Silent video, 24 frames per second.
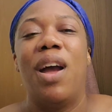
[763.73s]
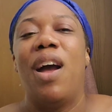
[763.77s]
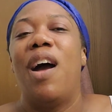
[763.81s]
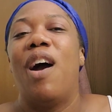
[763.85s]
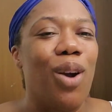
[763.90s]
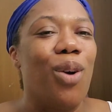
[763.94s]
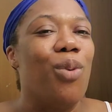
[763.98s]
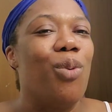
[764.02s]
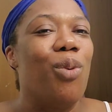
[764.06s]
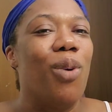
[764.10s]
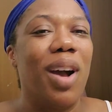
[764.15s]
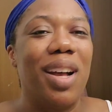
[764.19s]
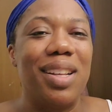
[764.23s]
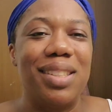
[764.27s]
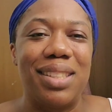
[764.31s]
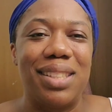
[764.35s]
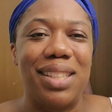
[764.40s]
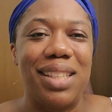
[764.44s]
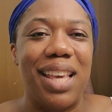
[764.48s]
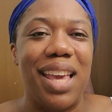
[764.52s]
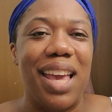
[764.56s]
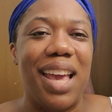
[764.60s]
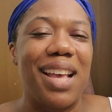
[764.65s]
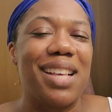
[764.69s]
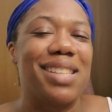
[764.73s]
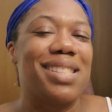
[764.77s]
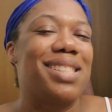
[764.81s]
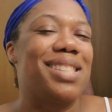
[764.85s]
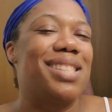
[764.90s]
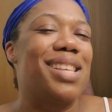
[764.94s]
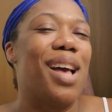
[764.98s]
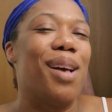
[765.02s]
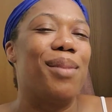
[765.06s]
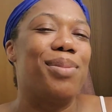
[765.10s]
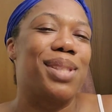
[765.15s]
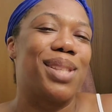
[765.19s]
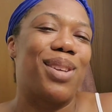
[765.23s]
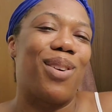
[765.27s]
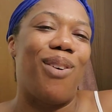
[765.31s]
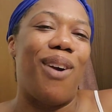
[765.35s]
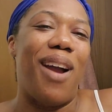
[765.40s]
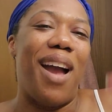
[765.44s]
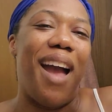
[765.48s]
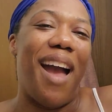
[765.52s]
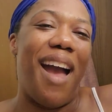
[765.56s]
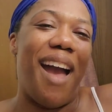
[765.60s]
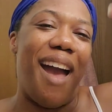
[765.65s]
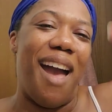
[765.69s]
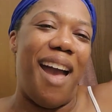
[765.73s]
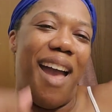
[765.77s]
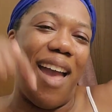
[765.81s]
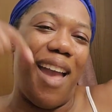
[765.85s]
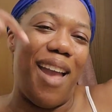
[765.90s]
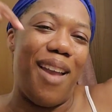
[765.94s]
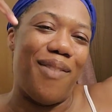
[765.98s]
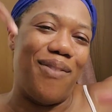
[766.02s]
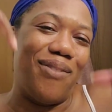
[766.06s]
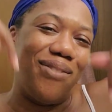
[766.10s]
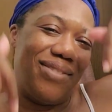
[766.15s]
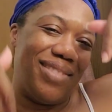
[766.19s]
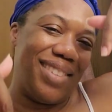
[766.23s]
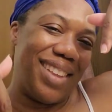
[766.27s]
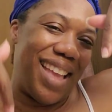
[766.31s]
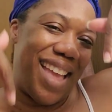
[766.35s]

So once again, subscribe.